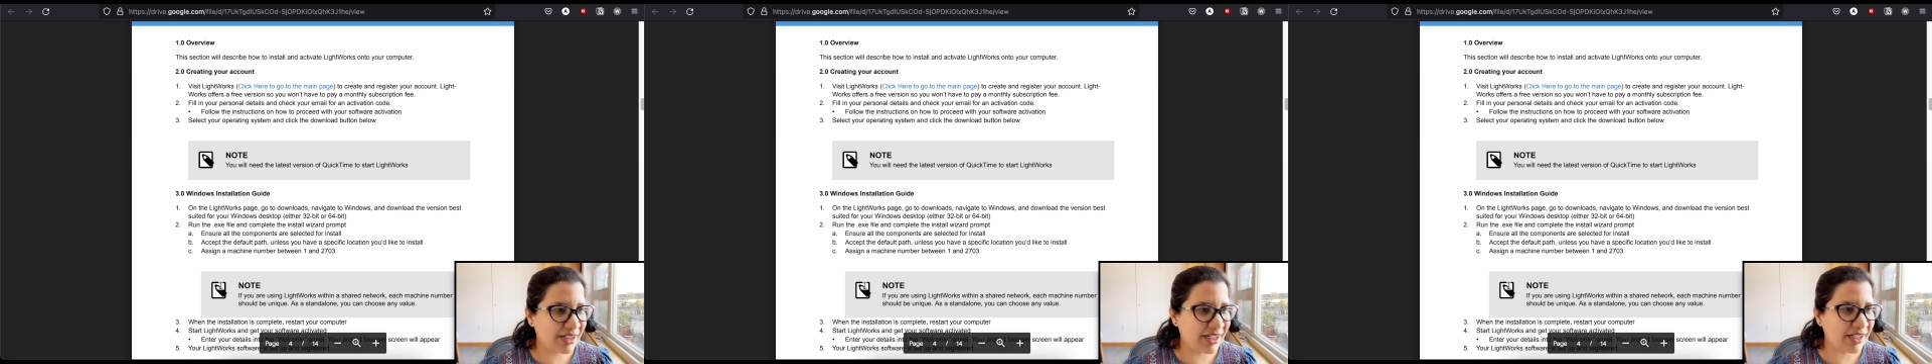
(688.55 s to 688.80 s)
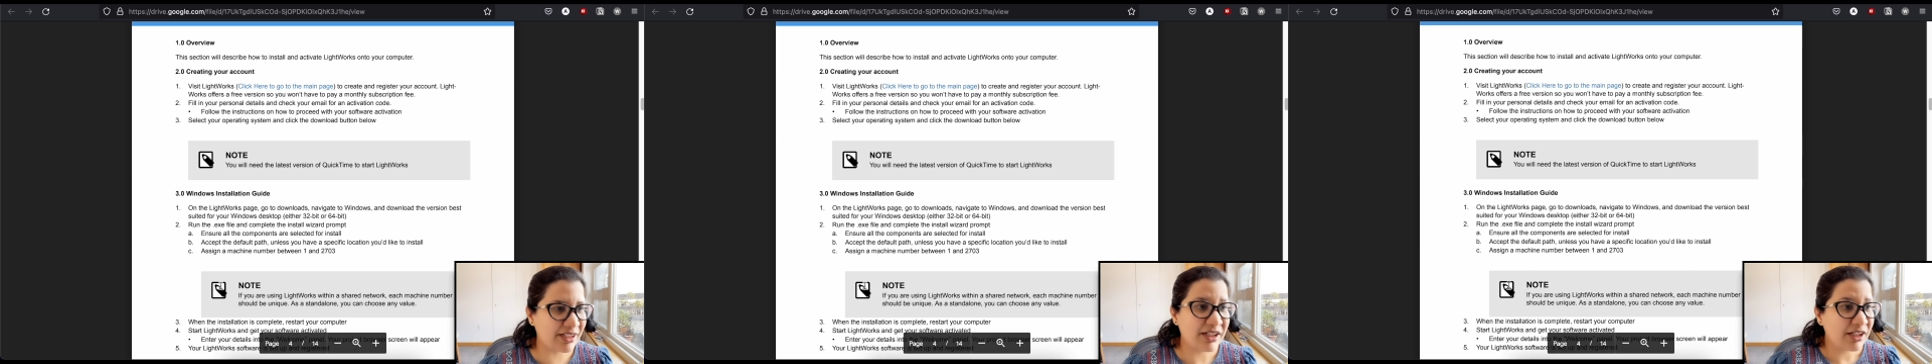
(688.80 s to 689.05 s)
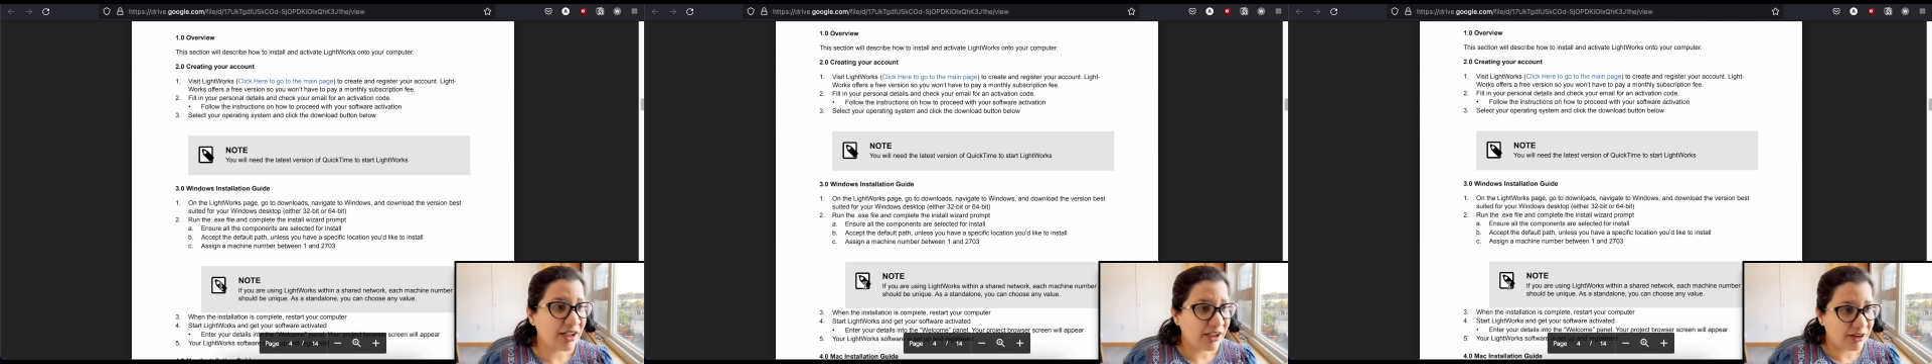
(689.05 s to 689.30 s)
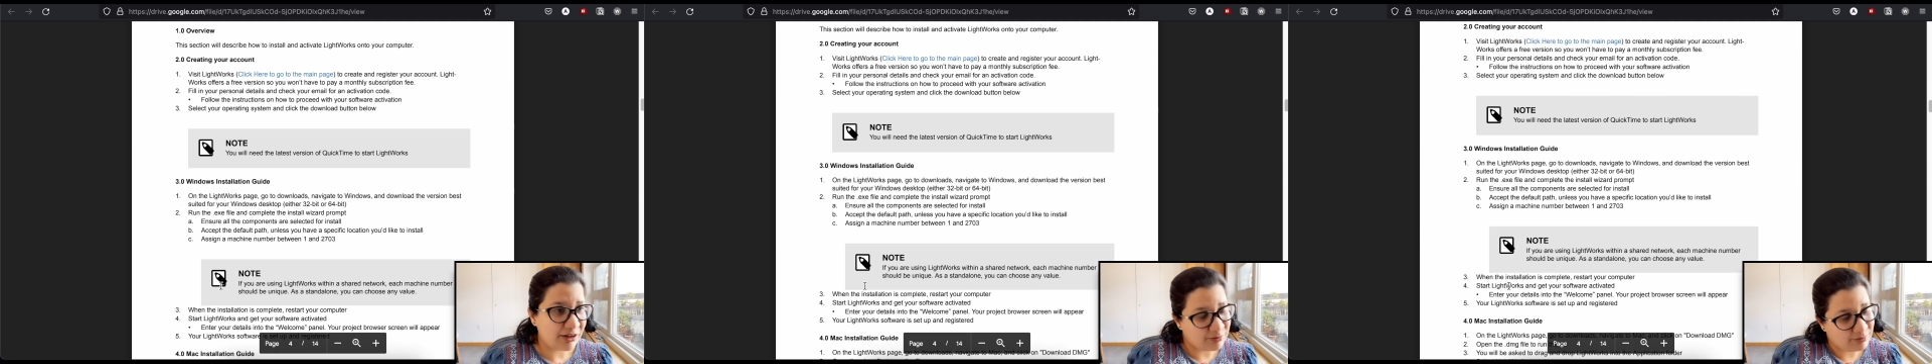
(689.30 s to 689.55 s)
And
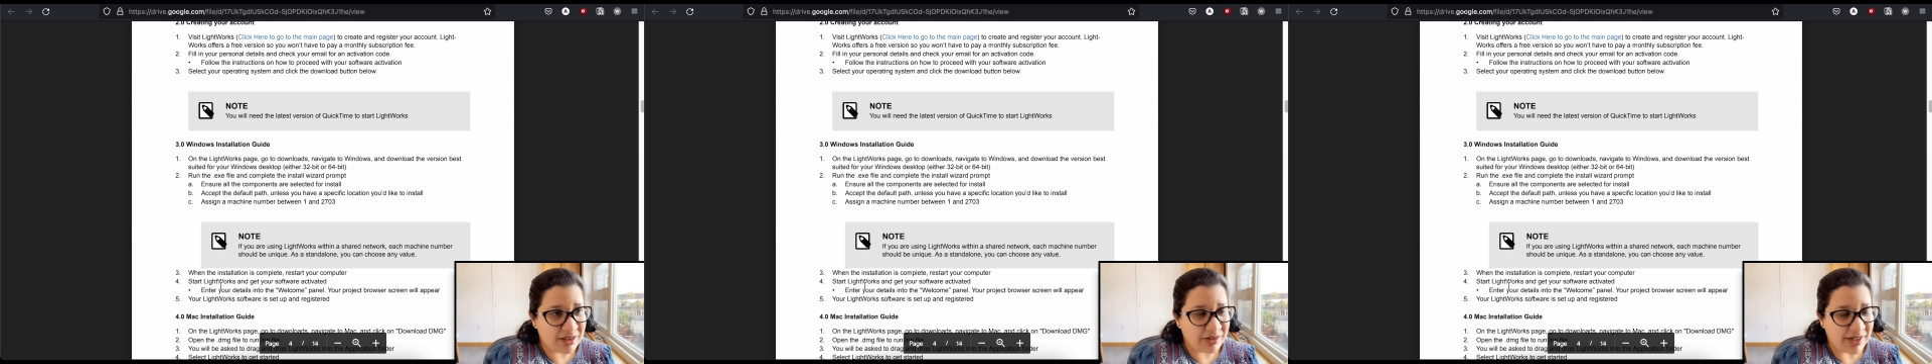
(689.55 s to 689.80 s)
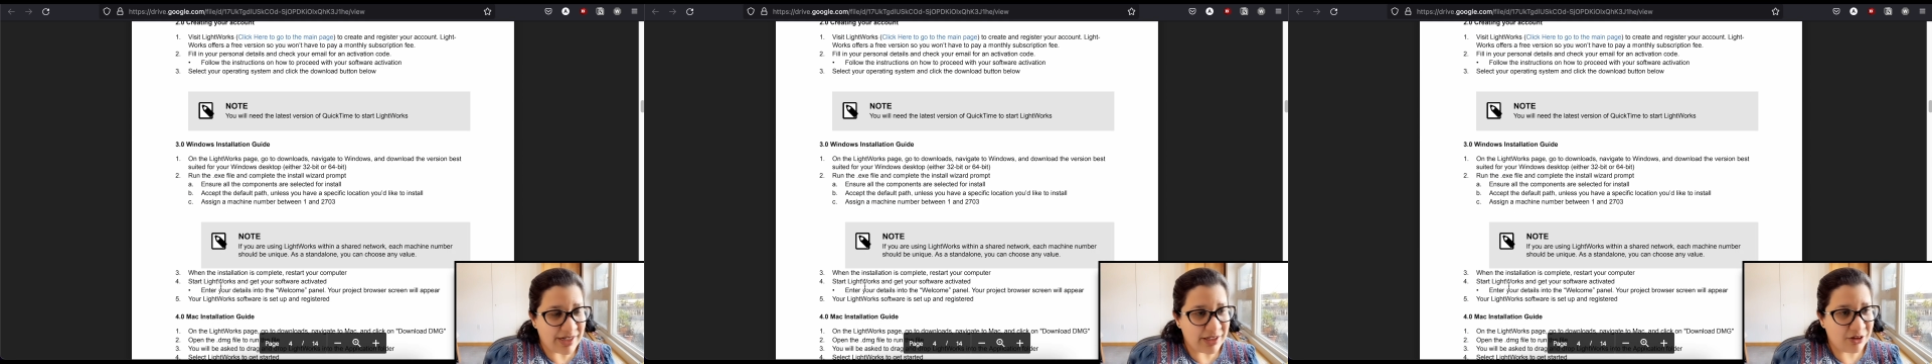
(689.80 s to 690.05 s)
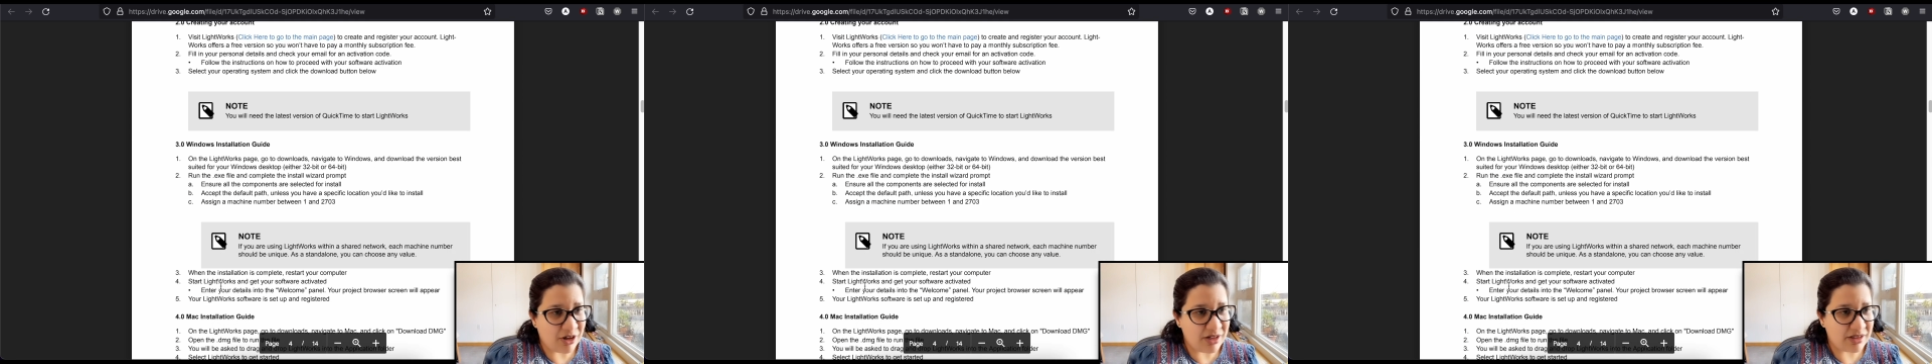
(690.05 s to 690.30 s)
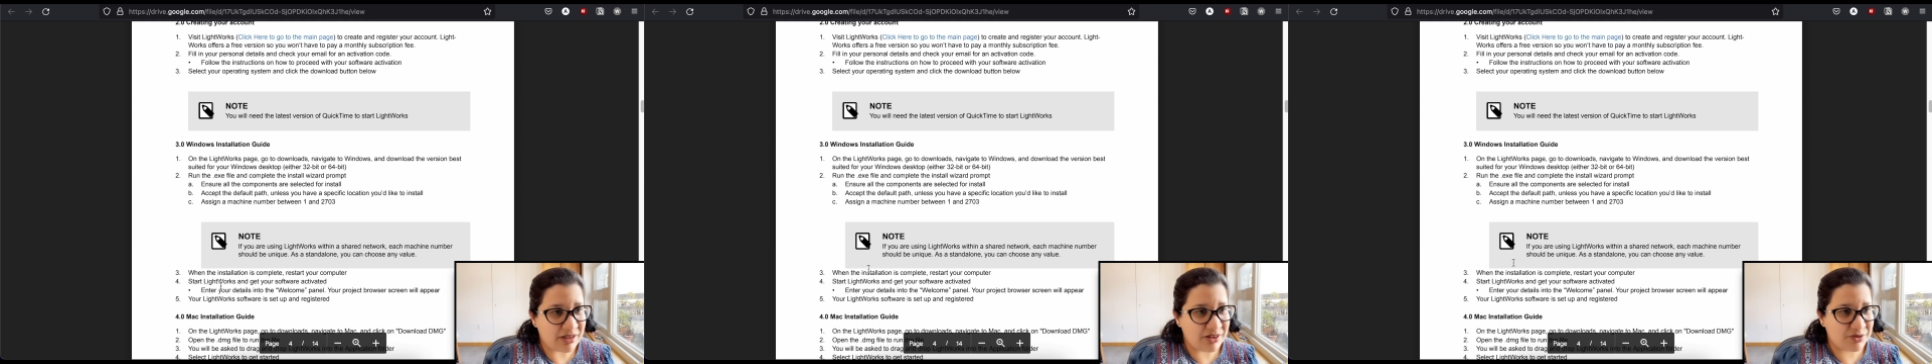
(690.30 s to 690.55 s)
the writing
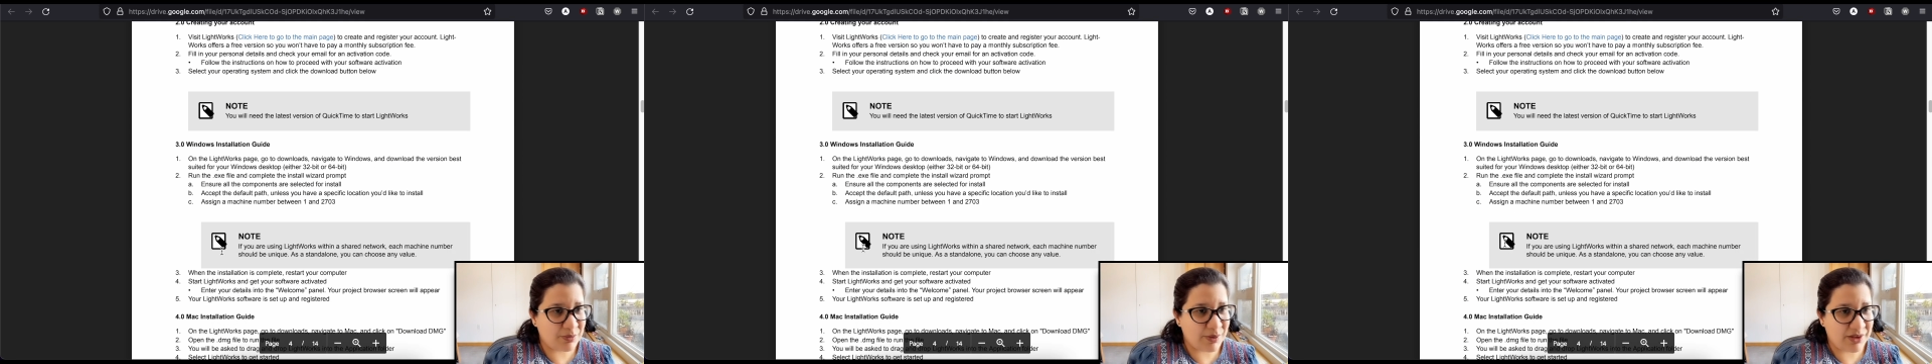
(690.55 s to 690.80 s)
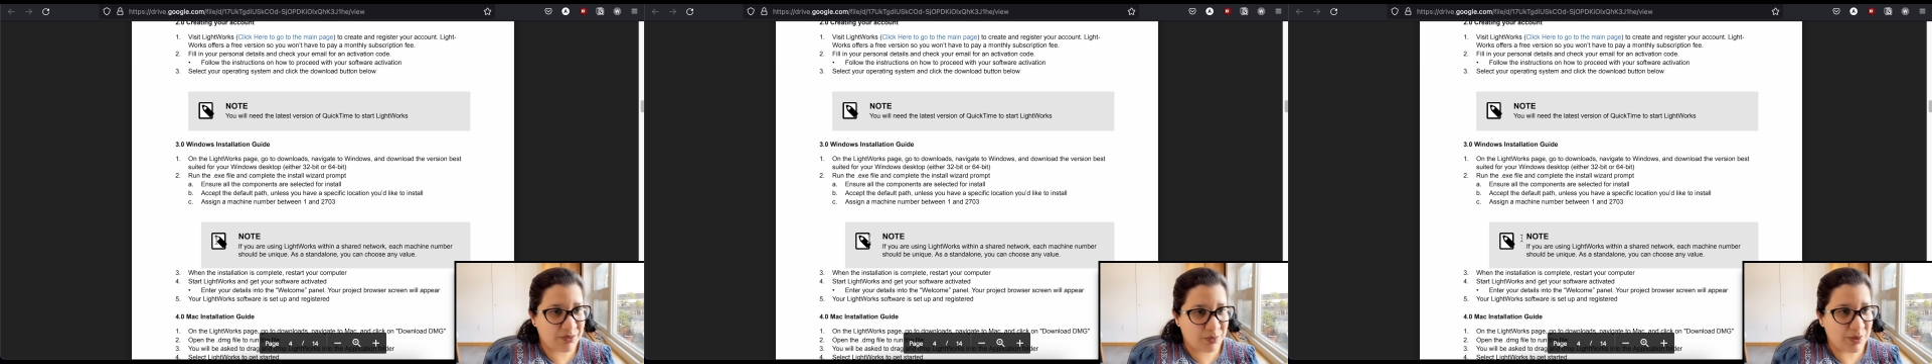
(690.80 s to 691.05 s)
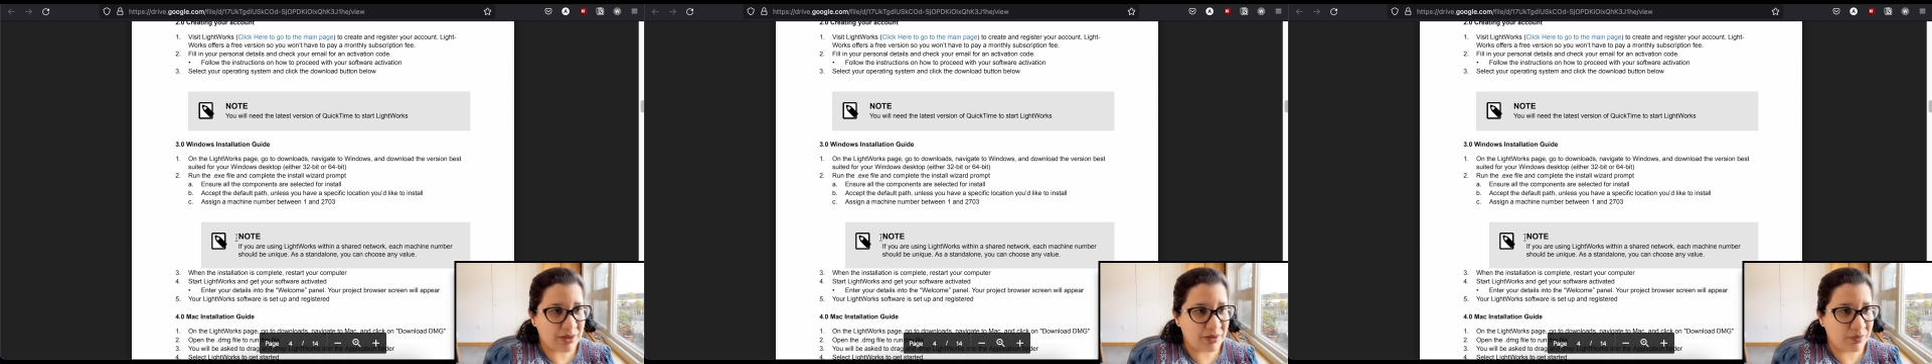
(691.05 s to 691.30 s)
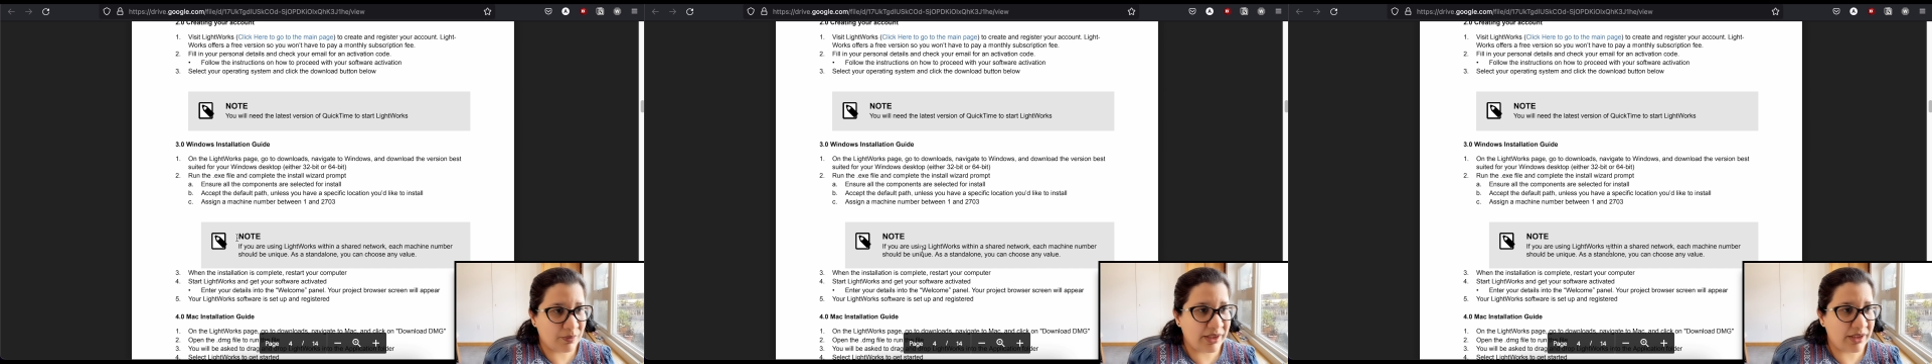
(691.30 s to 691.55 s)
content is great as well,
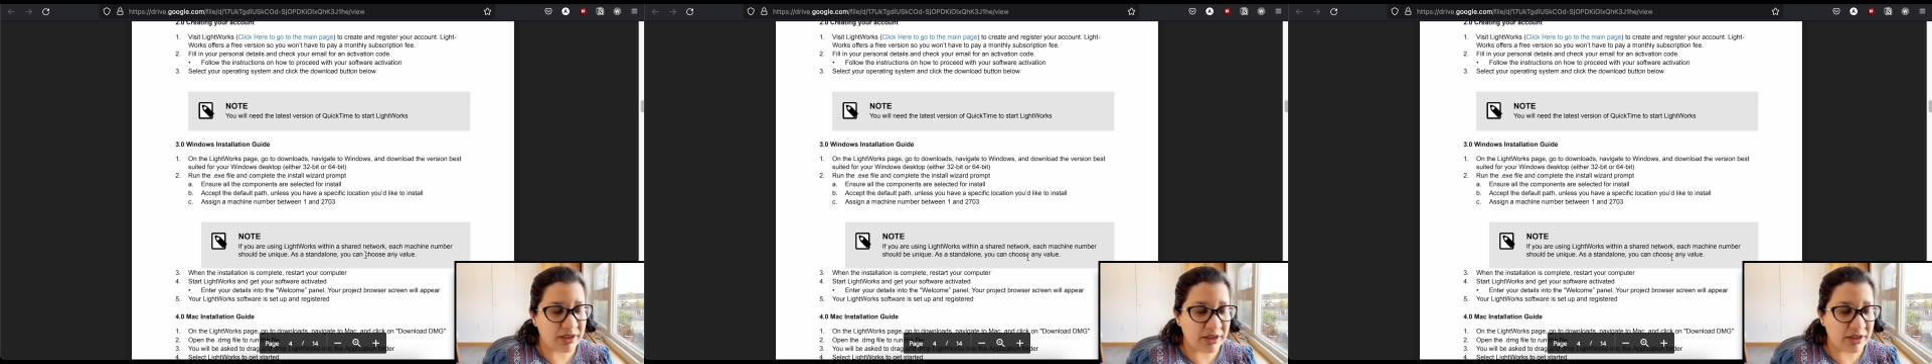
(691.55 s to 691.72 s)
right?